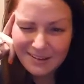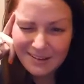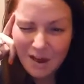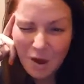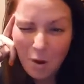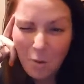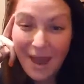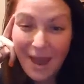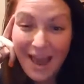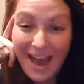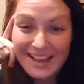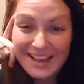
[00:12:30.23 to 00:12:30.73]

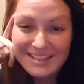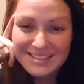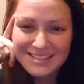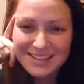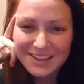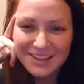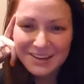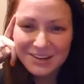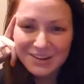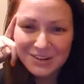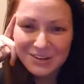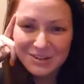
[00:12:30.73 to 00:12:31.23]

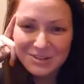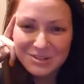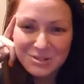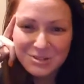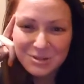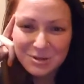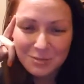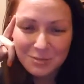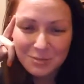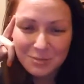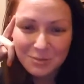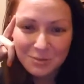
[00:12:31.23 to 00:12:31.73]
Asking her
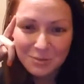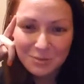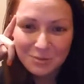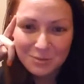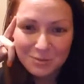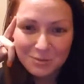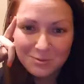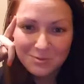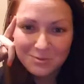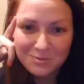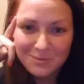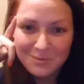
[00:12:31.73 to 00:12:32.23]
to
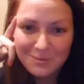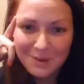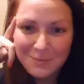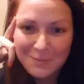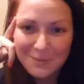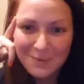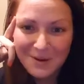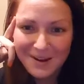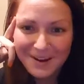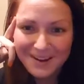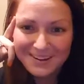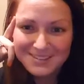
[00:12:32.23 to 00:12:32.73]
approve my
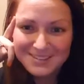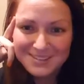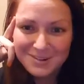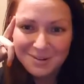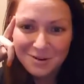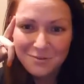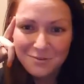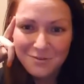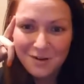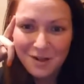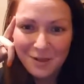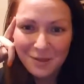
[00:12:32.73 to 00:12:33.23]
products and
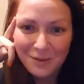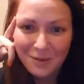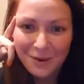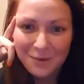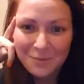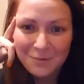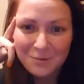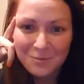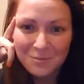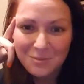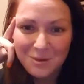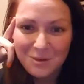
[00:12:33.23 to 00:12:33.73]
her following
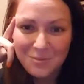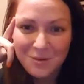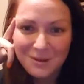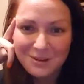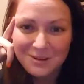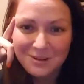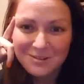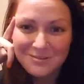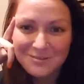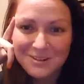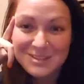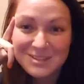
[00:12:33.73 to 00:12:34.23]
up with me about
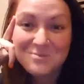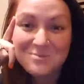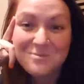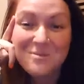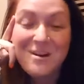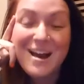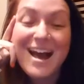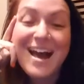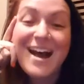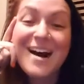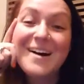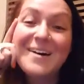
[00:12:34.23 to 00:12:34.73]
their effects.
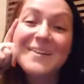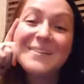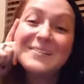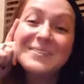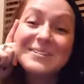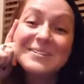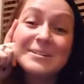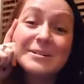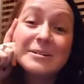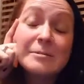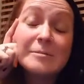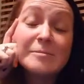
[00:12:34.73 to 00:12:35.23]
Wow.
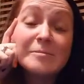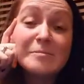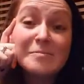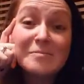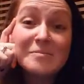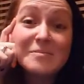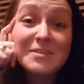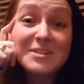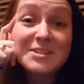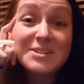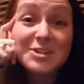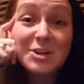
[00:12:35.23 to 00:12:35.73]

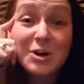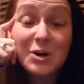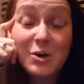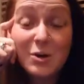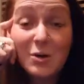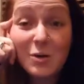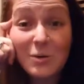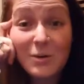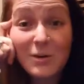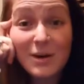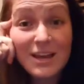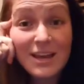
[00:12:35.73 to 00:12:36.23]

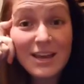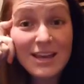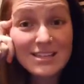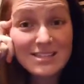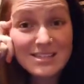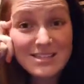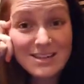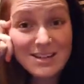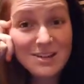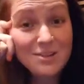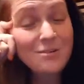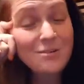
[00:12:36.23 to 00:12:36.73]
So
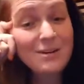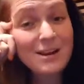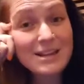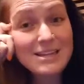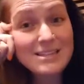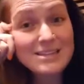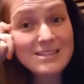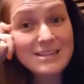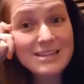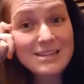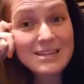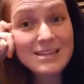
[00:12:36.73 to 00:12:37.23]
isn't it
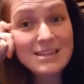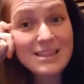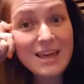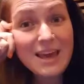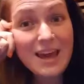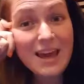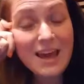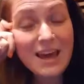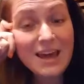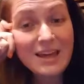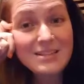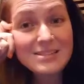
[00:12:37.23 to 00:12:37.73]
crazy
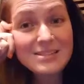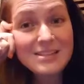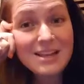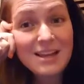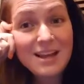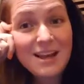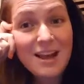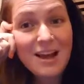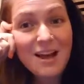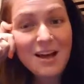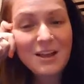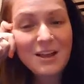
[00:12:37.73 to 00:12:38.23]
that
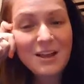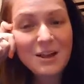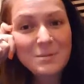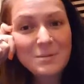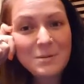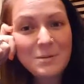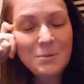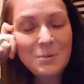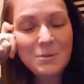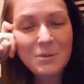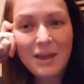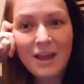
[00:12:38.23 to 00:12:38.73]
a lot of
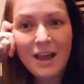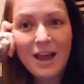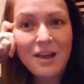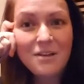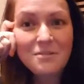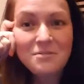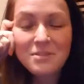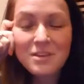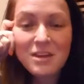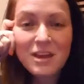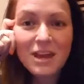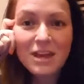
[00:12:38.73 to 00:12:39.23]
people are like, I
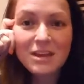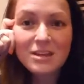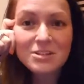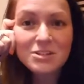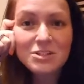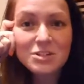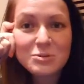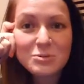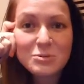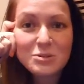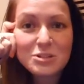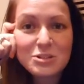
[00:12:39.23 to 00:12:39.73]
don't think I could
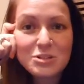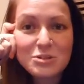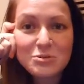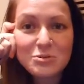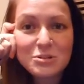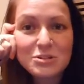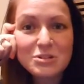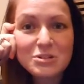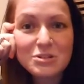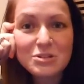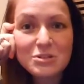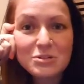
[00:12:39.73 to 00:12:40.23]
do what you
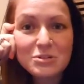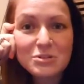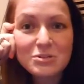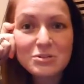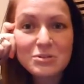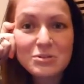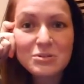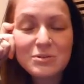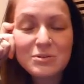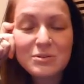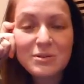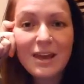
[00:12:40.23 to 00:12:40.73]
could
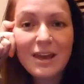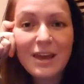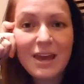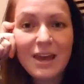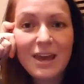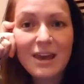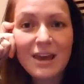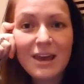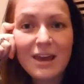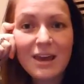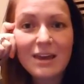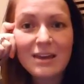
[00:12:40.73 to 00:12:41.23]
do,
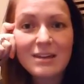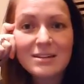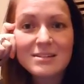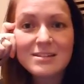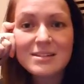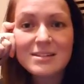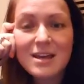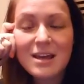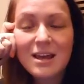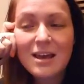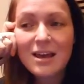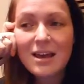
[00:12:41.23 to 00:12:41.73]

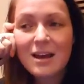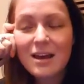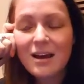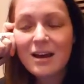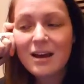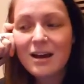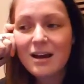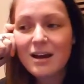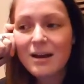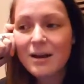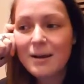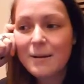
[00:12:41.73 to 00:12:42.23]
and
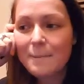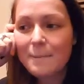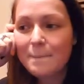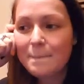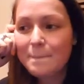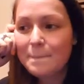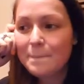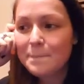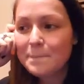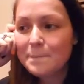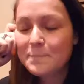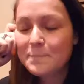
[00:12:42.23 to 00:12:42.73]
I'm